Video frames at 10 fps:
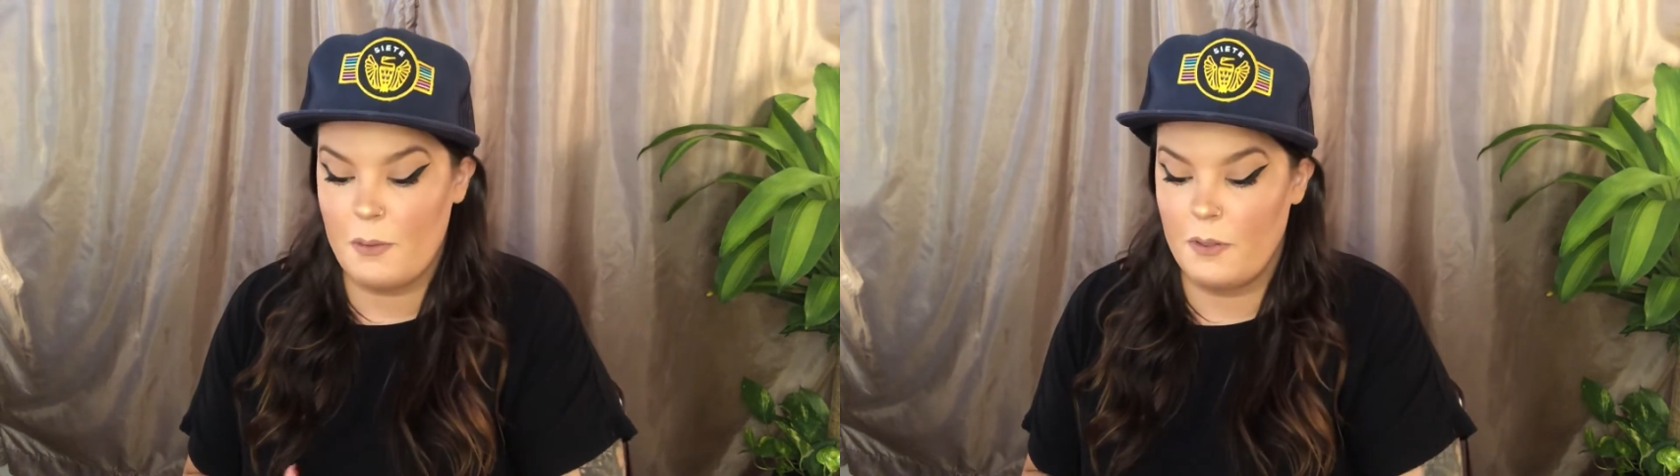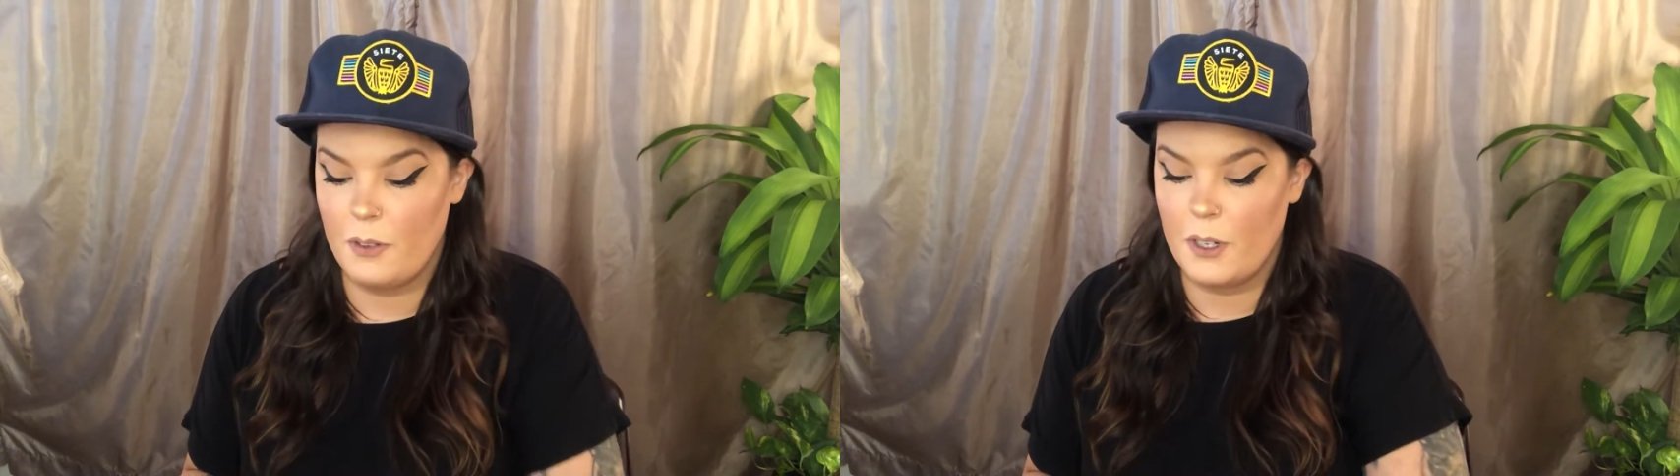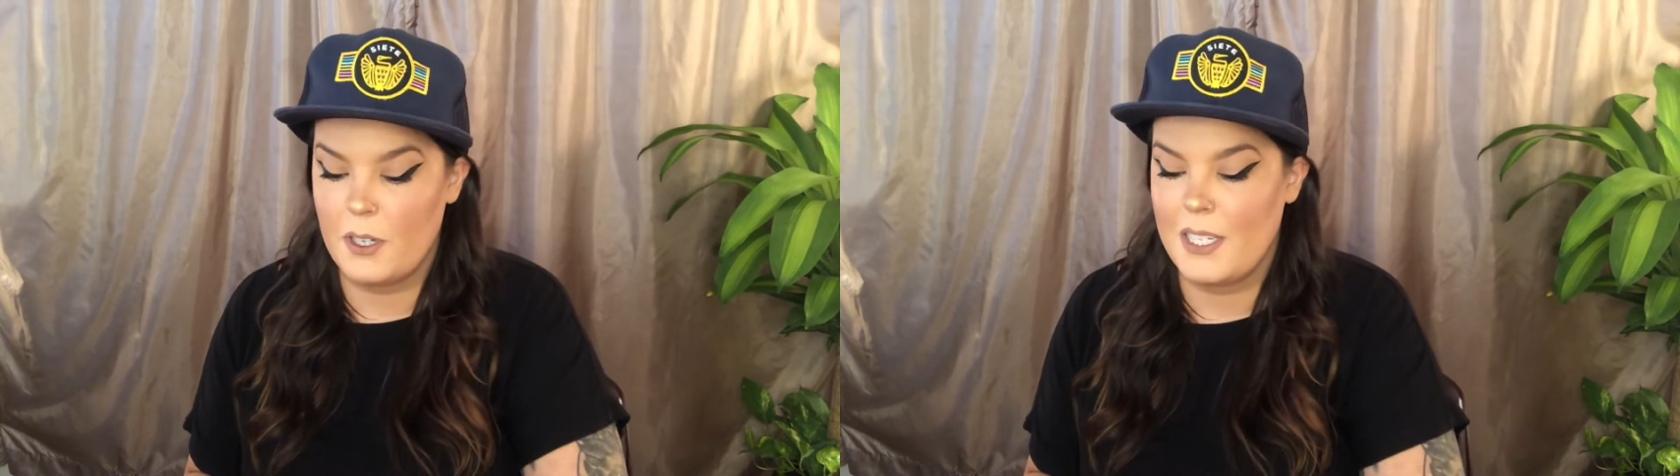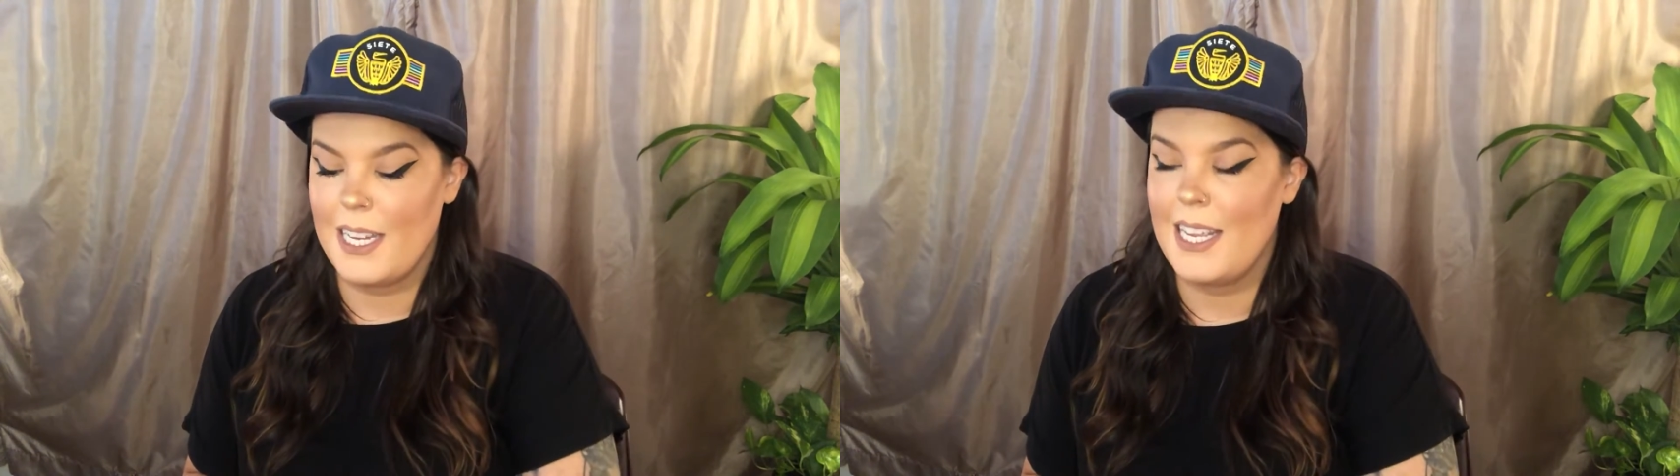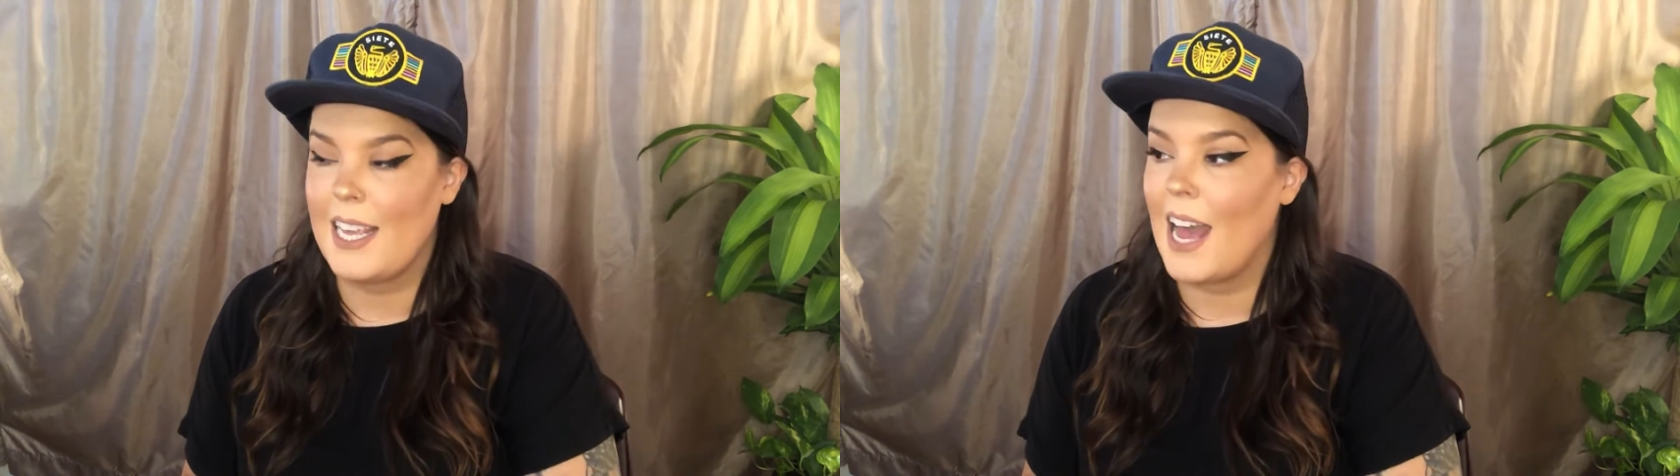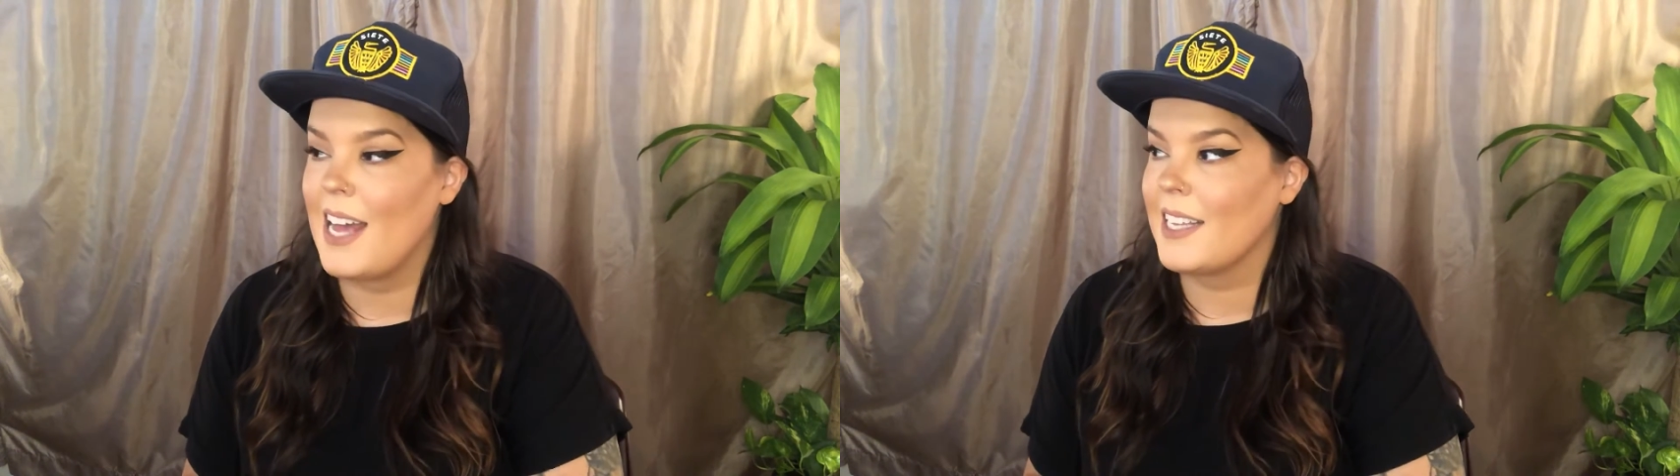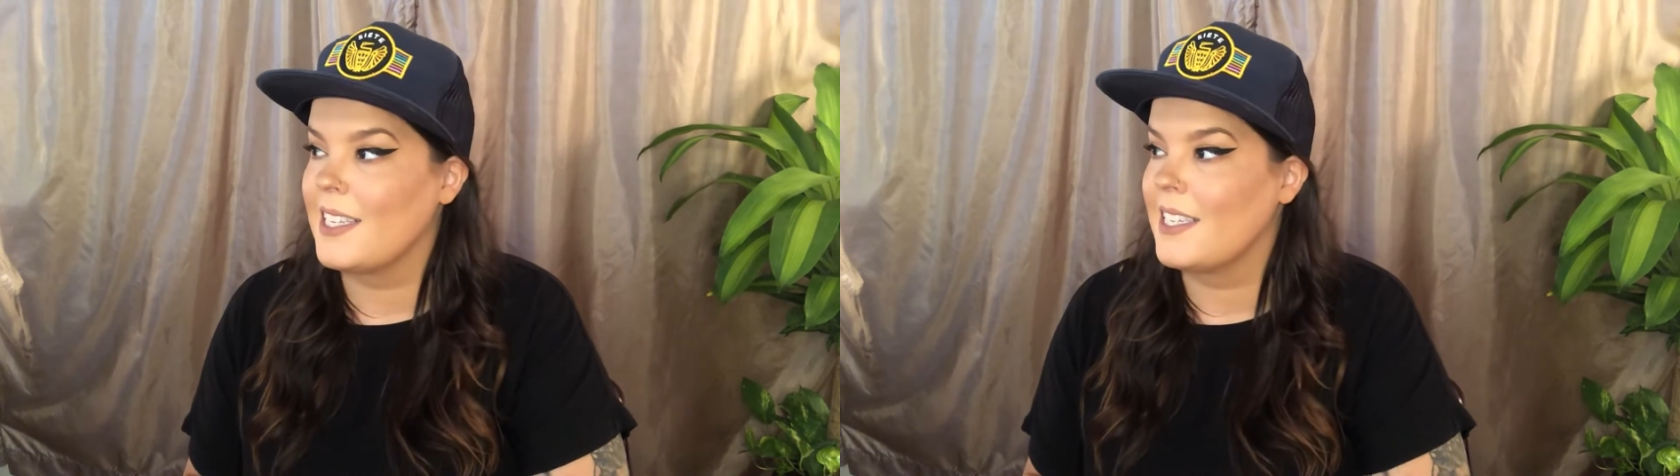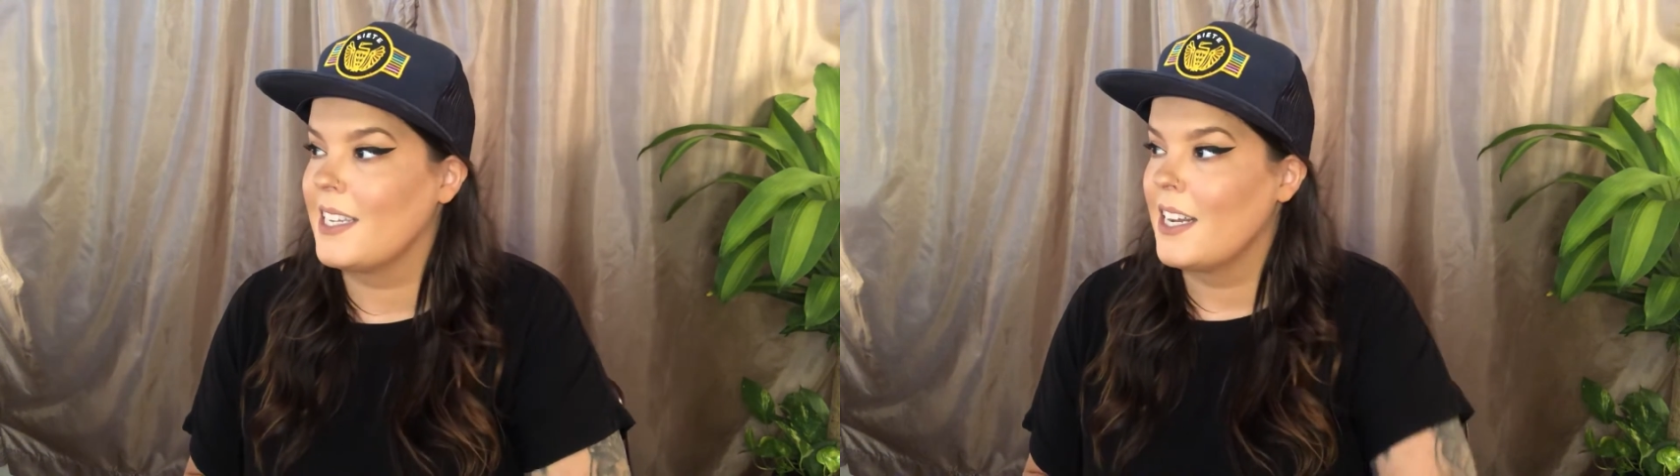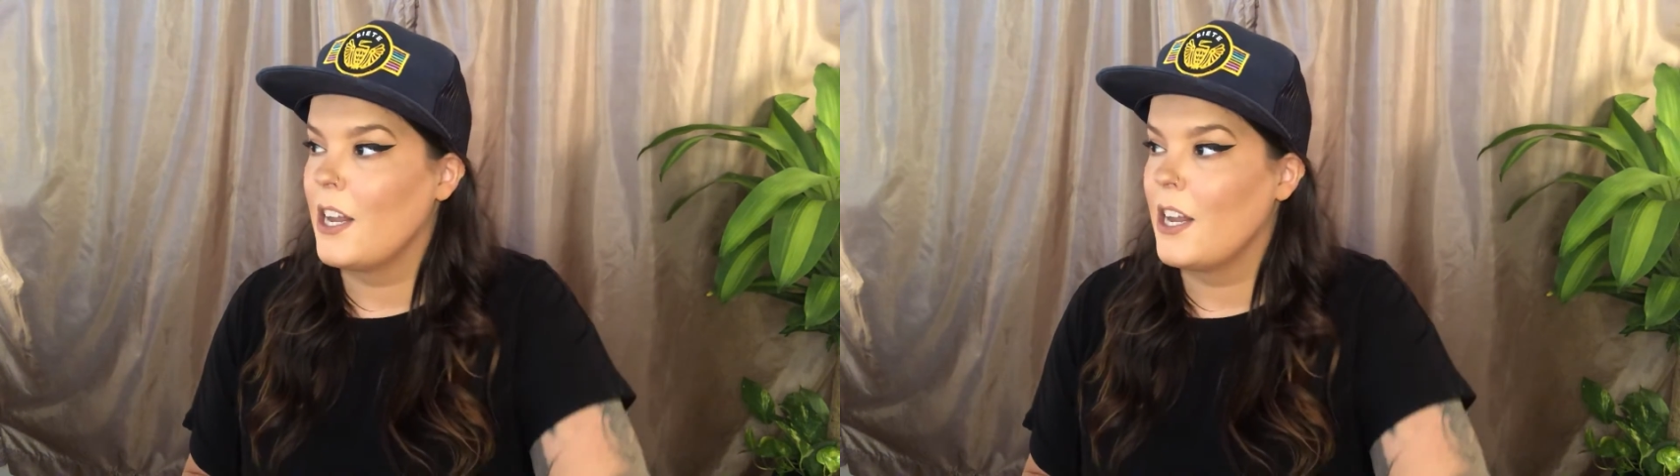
reverse. Yes.